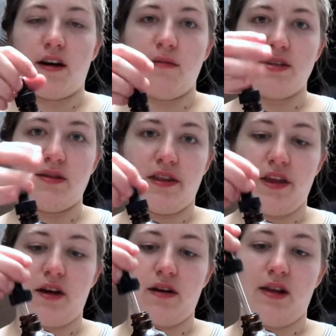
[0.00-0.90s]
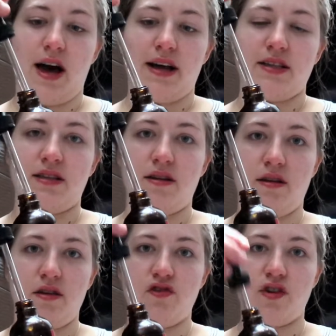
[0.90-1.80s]
It comes with like a glass
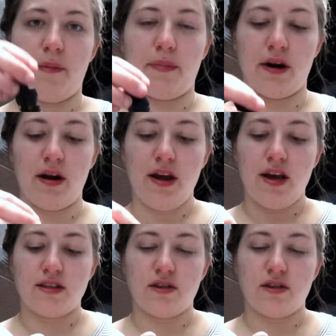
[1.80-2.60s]
dropper,